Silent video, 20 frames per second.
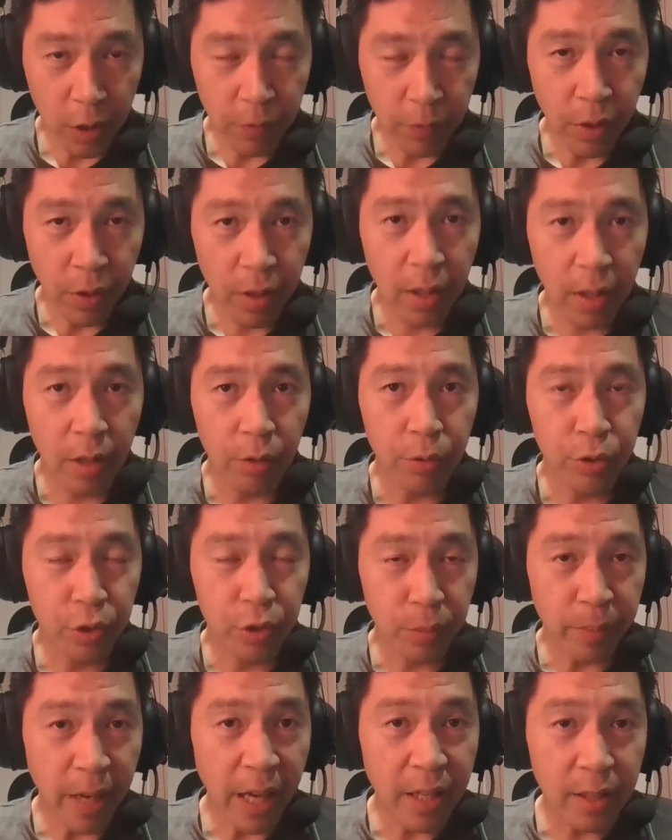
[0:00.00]
even though
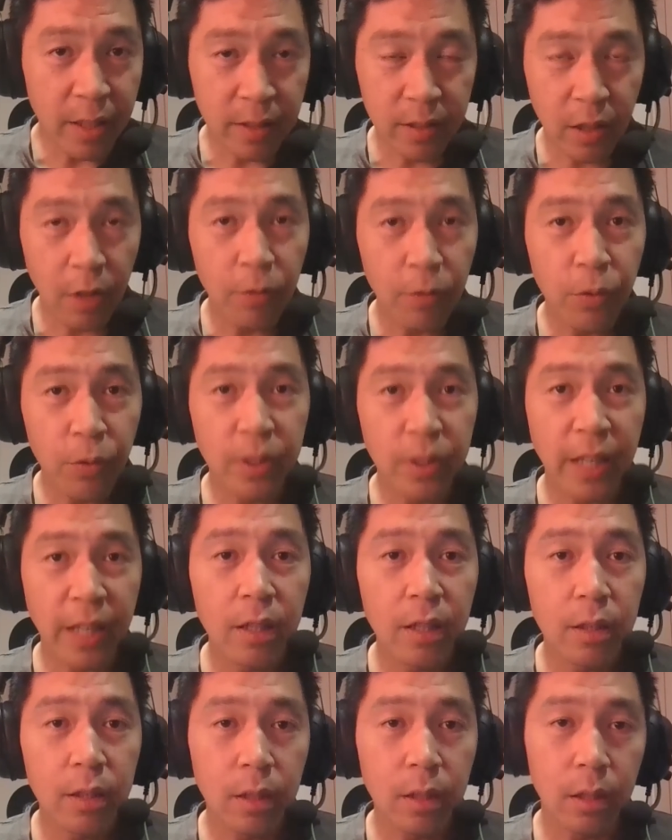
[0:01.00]
Japan itself was
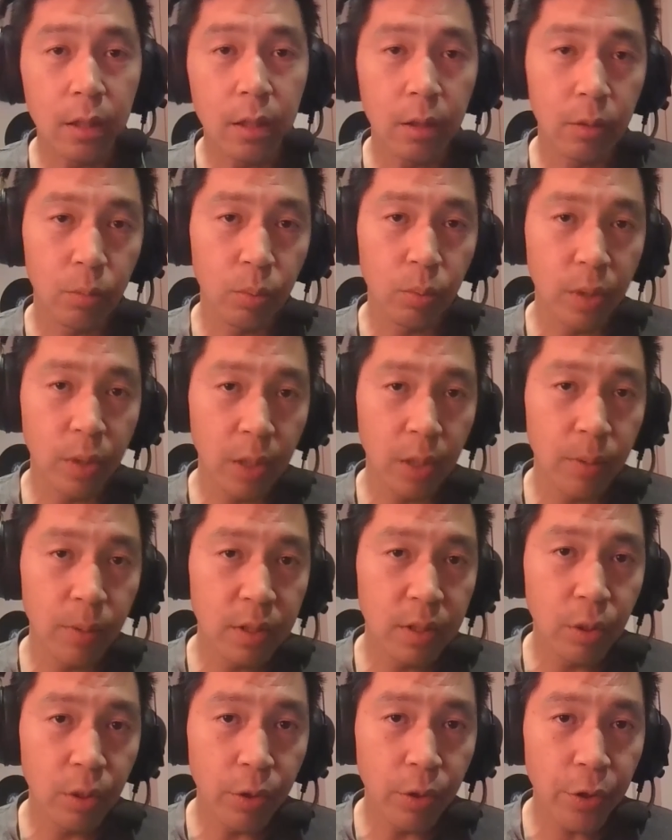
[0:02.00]
aging, when it was
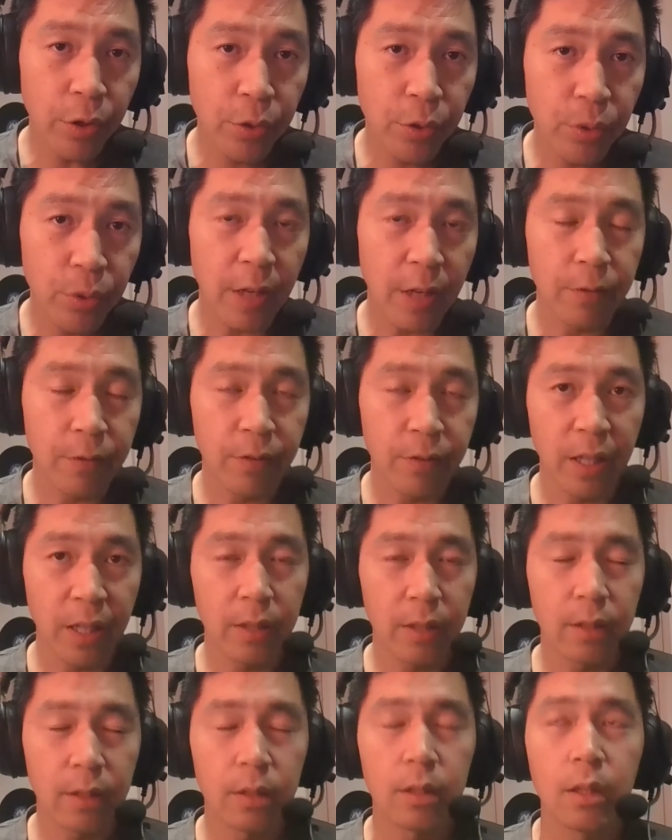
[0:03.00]
going through that
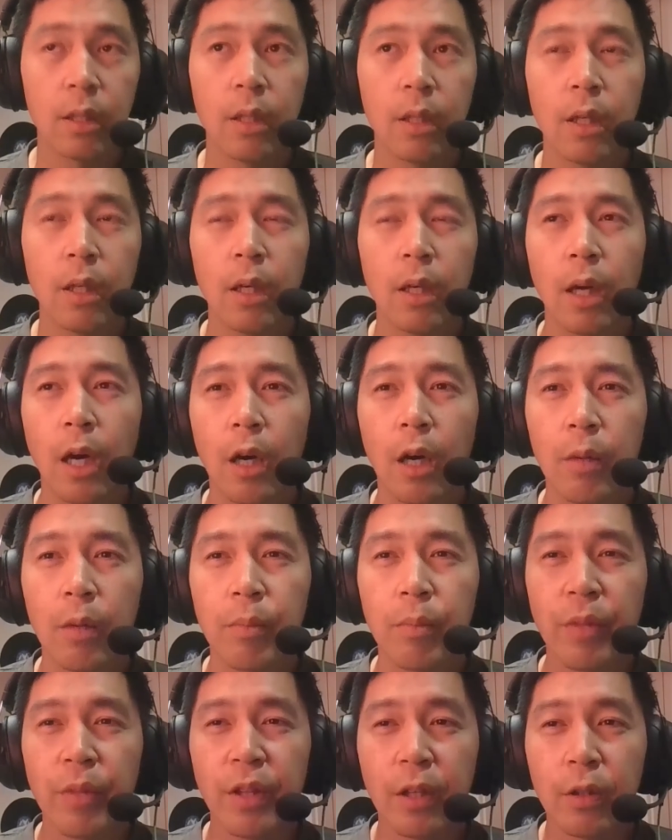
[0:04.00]
phase,
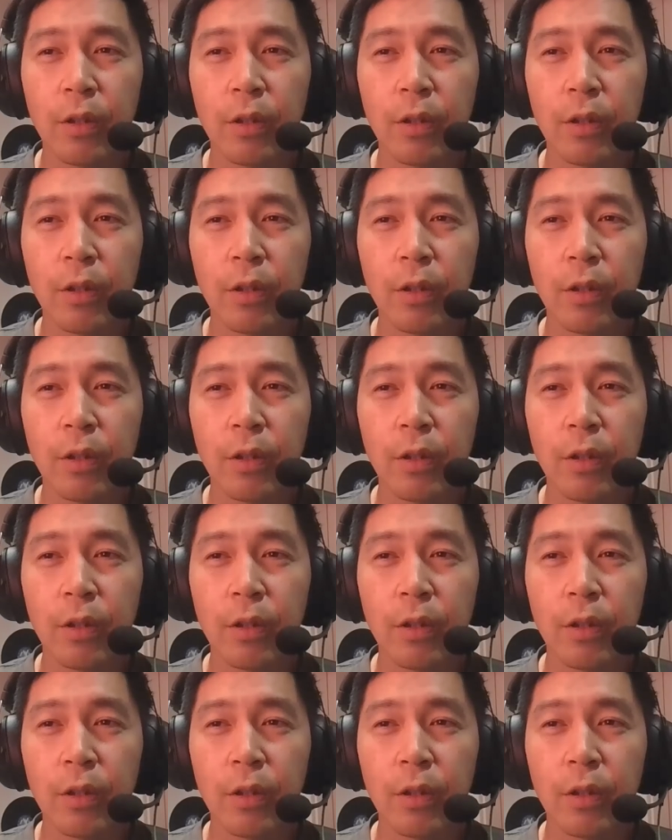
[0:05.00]
um,